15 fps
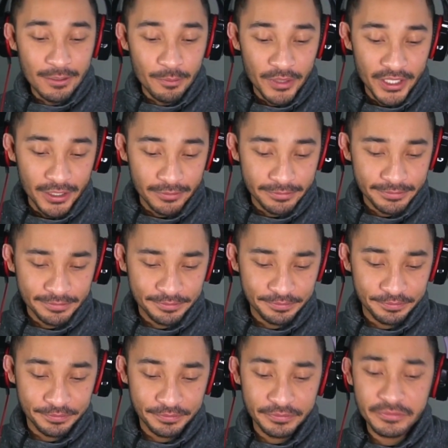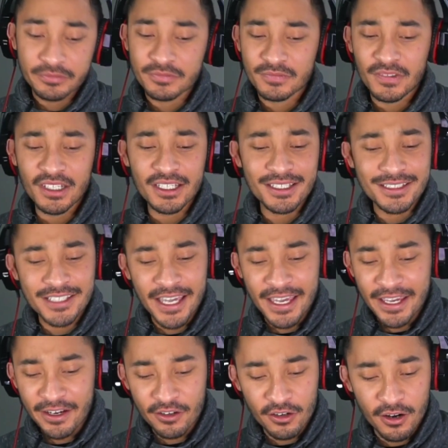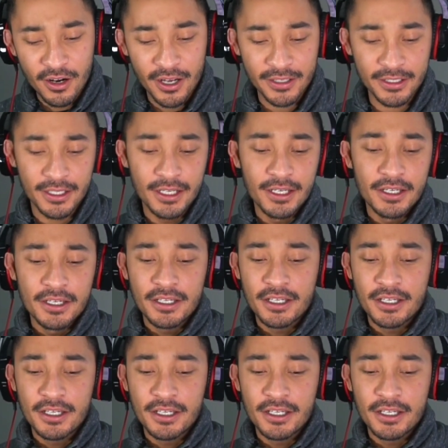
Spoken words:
You beat Jay Heron,